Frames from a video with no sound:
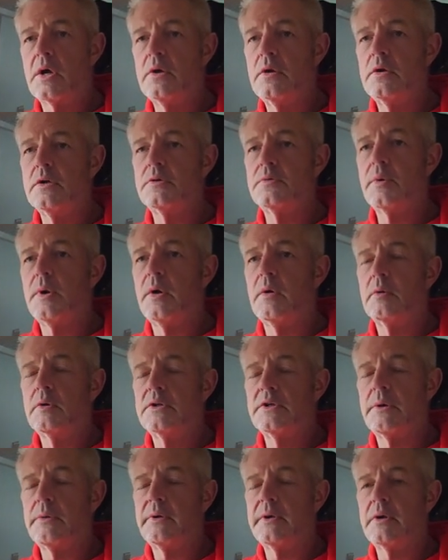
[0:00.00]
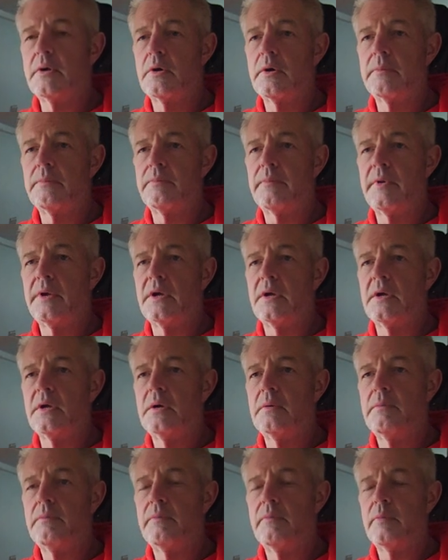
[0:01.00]
good as well. So we got it,
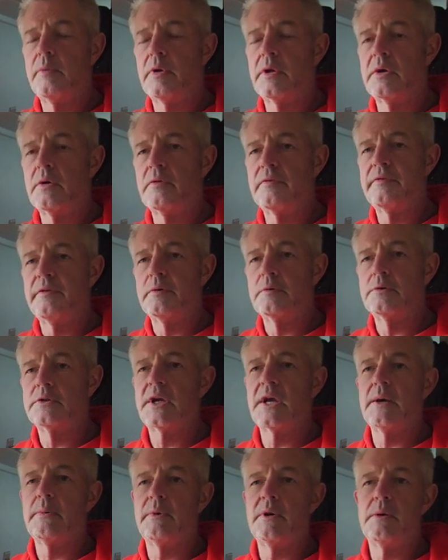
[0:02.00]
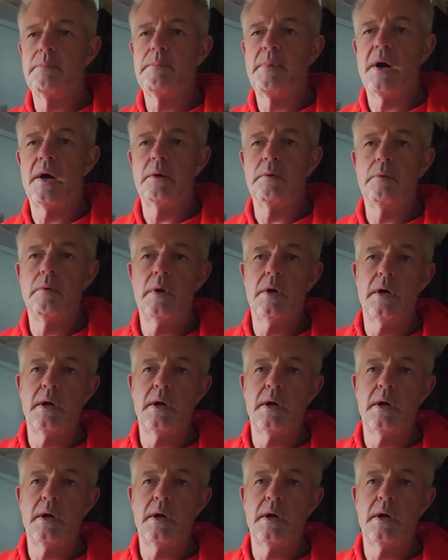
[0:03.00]
we got Phil to come in the boat.